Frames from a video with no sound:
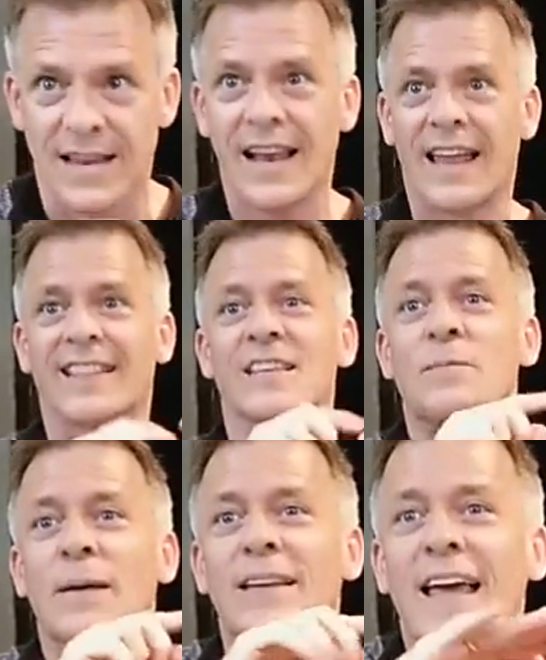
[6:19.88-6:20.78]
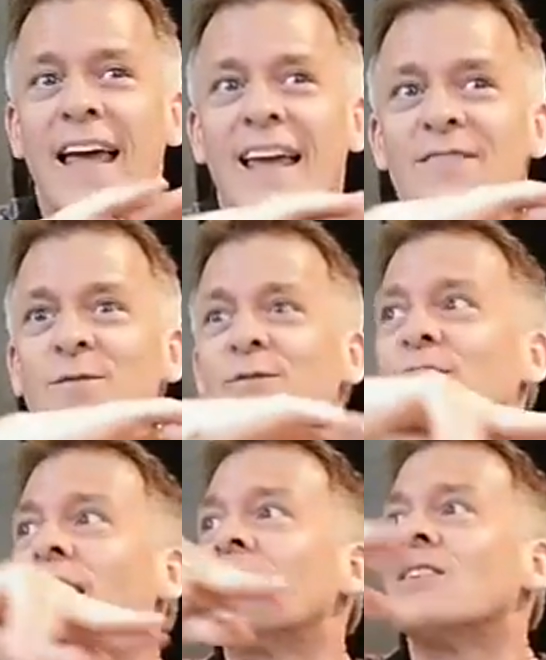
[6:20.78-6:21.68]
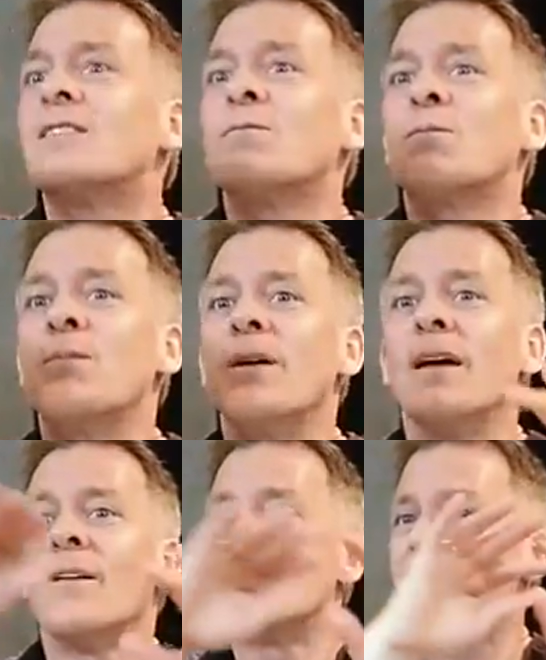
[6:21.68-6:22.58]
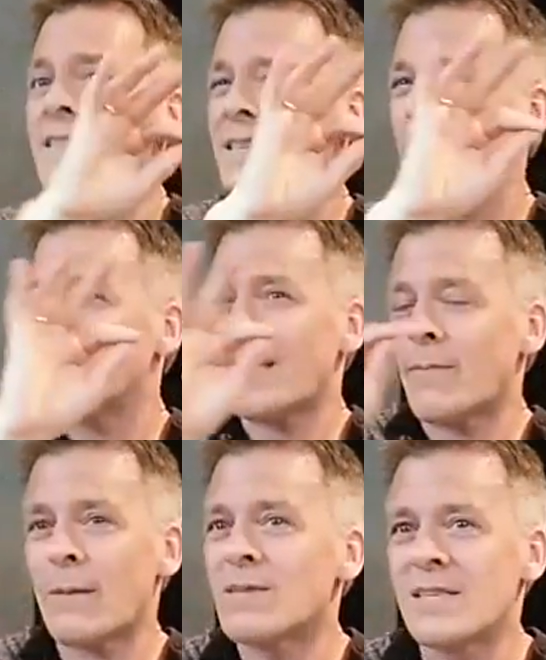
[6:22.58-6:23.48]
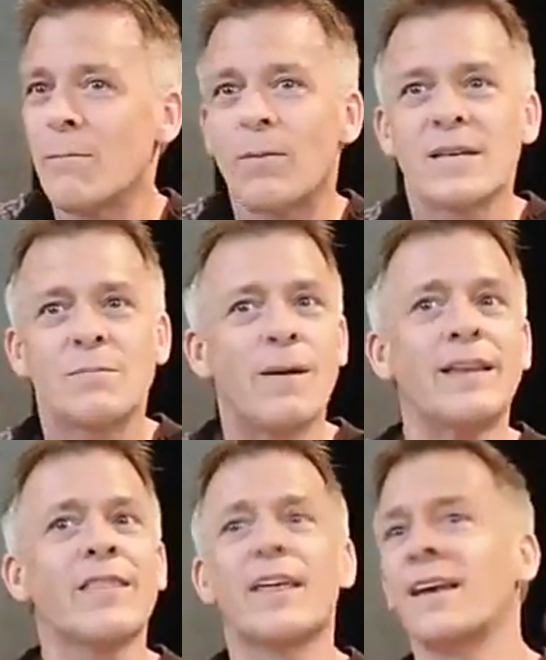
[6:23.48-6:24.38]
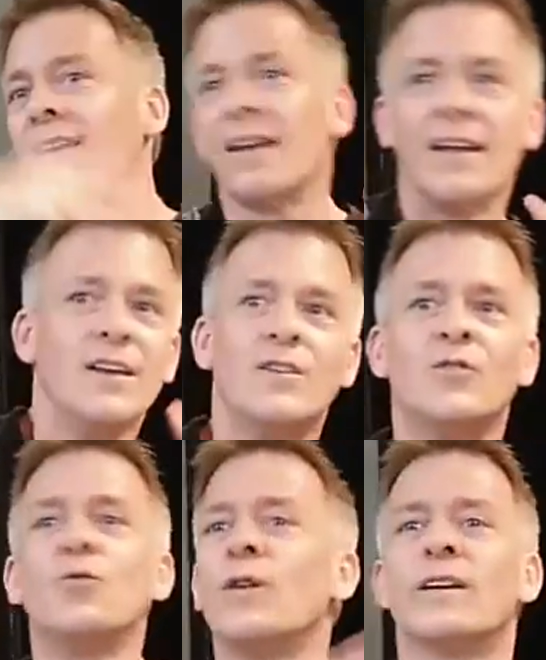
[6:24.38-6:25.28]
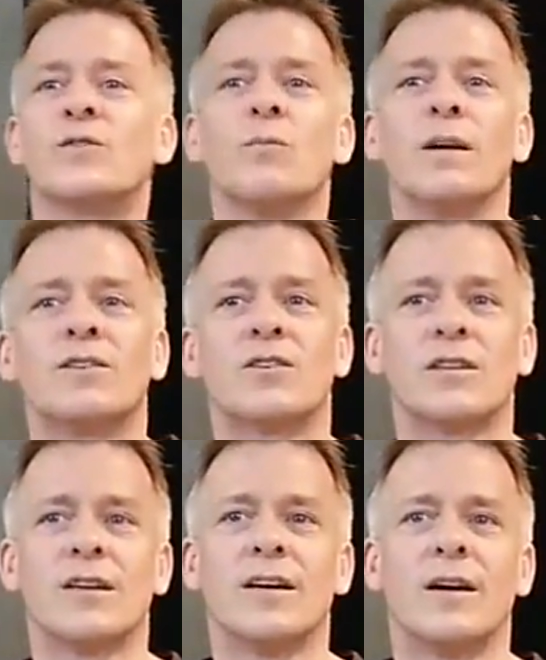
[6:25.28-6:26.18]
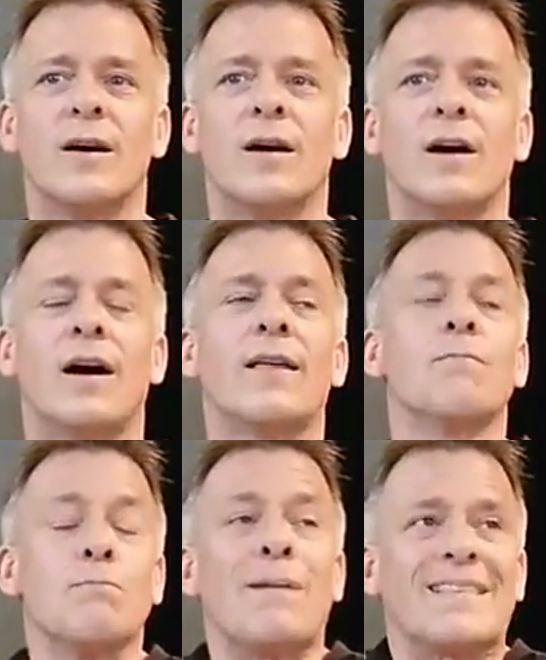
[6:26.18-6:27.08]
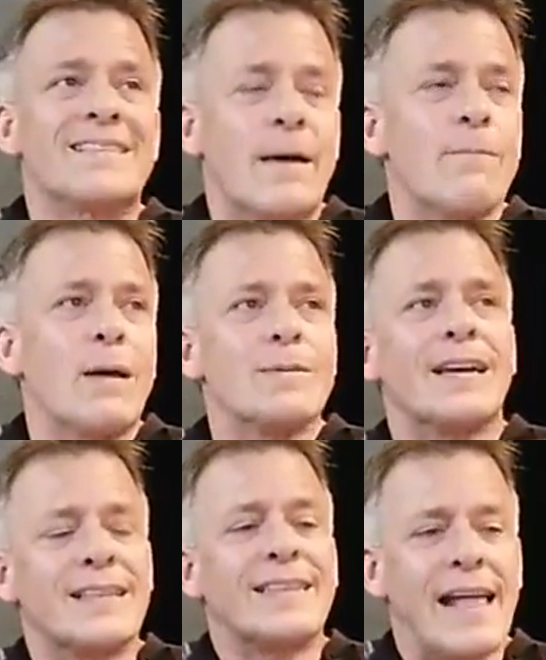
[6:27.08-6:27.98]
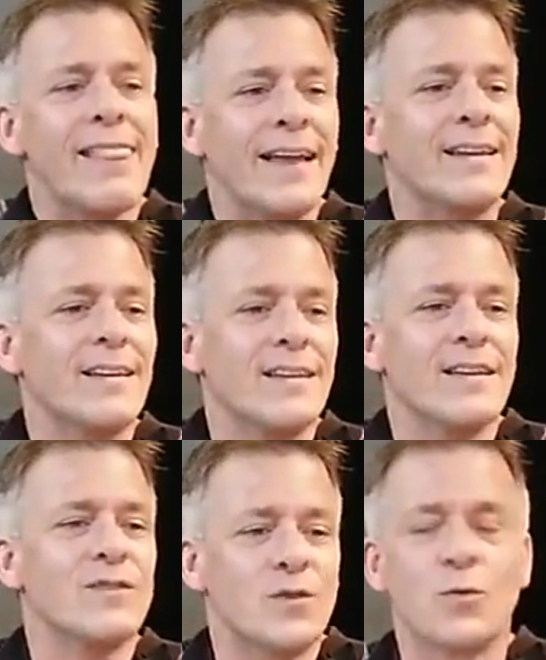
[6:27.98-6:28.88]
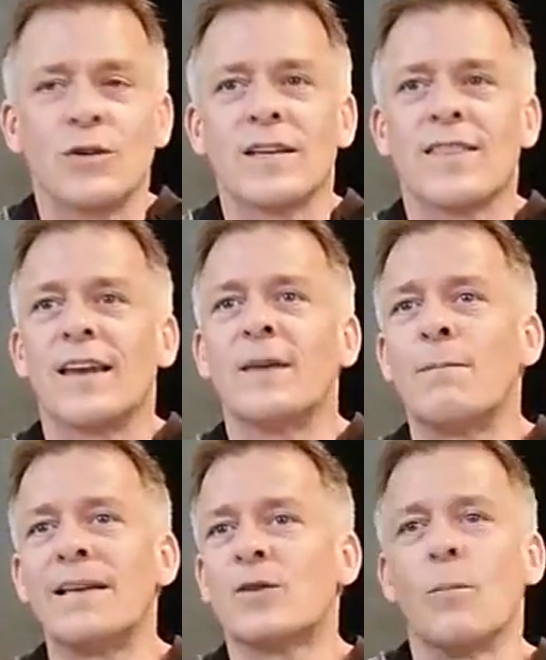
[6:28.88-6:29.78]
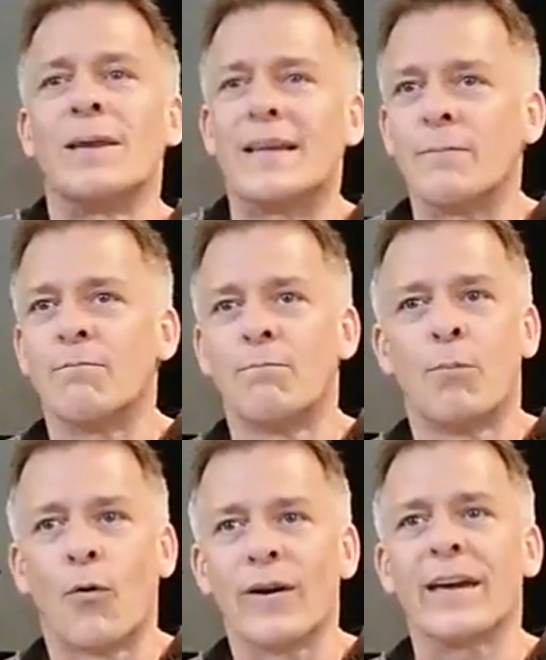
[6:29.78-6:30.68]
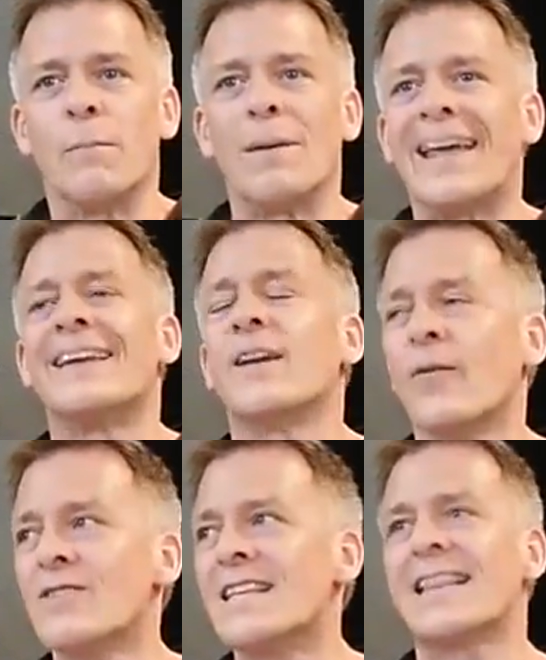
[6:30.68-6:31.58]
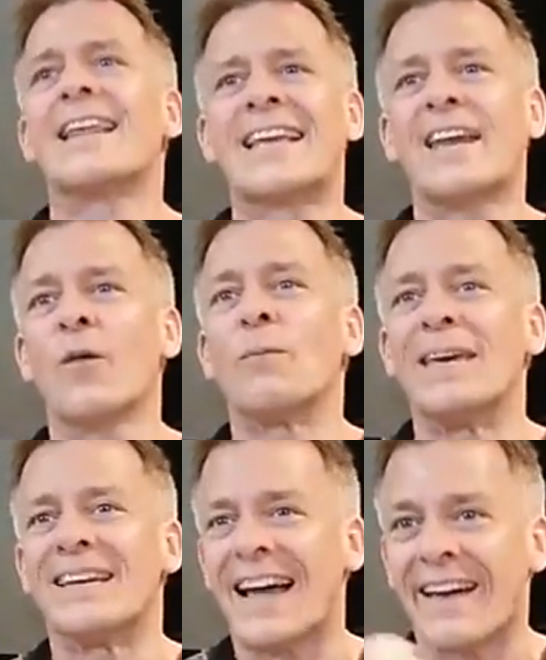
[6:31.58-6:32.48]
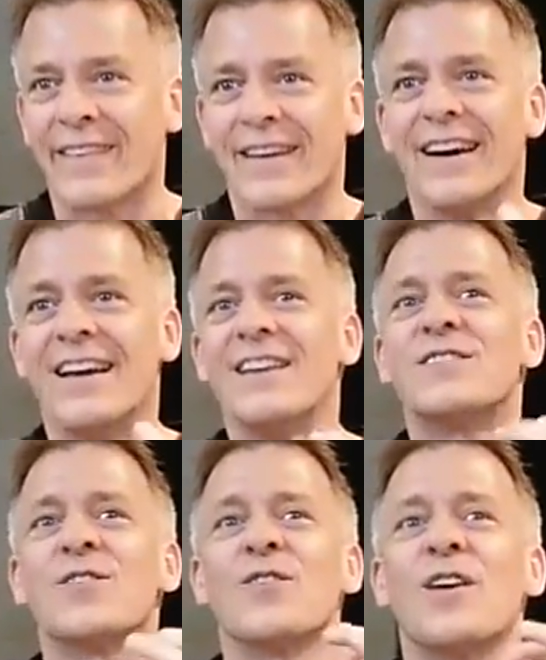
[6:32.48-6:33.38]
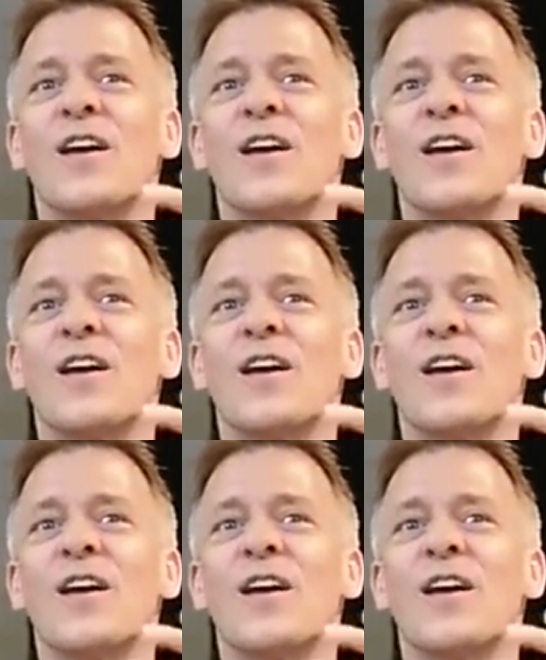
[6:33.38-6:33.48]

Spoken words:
like this, but yeah, sometimes simple is better than doing too much. But sometimes I tell that a student and then he plays completely boring and bland, and obviously that cannot be it either. So